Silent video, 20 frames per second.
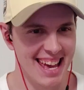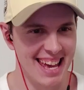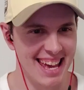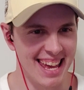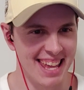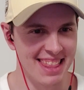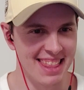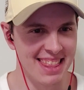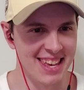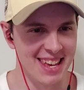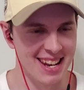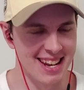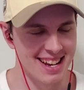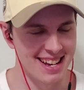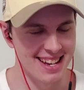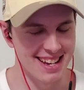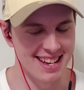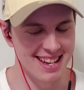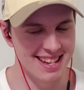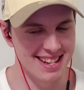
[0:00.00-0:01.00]
And then
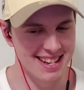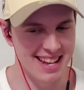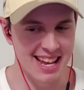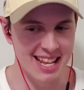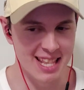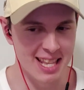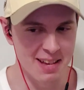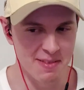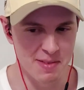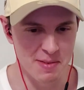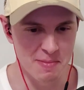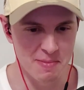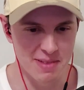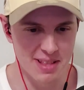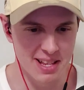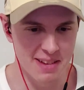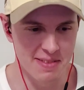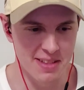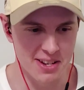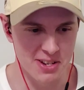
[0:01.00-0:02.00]
I love him.
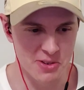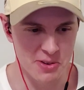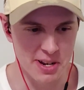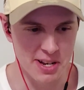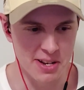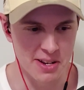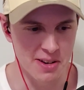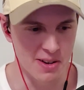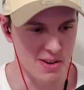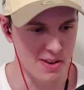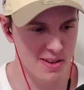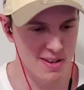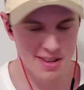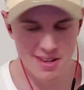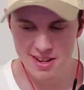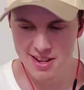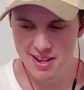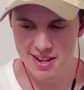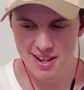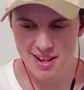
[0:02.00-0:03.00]
Love that tree dog.
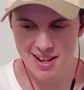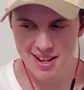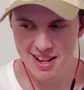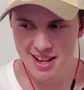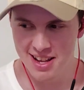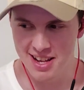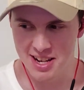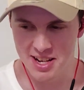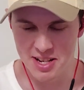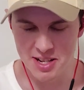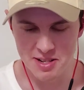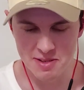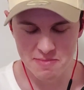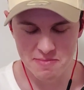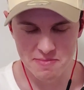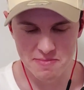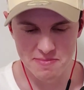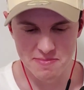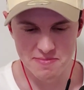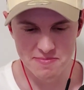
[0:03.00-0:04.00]
I
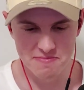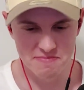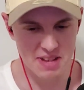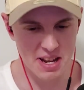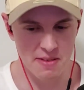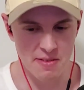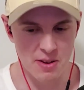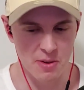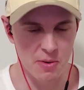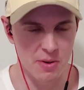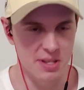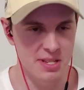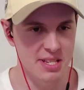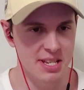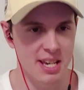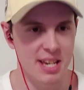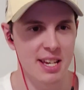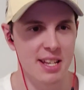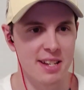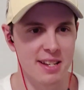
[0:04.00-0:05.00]
don't even know what I was
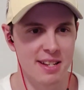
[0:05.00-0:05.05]
saying.